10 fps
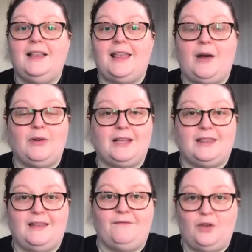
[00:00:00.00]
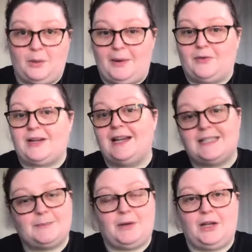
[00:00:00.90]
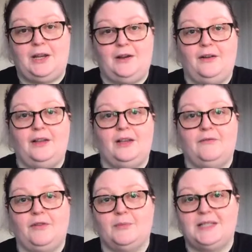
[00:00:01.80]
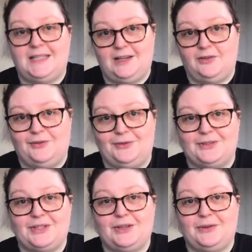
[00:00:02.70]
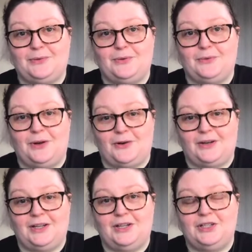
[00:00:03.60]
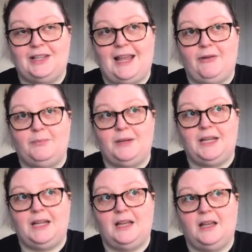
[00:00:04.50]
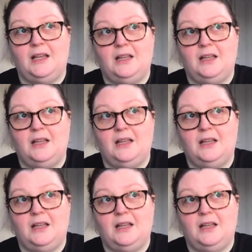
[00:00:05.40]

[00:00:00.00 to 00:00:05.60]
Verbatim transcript: that would get the full amount I spun from singles through yardage, and that would be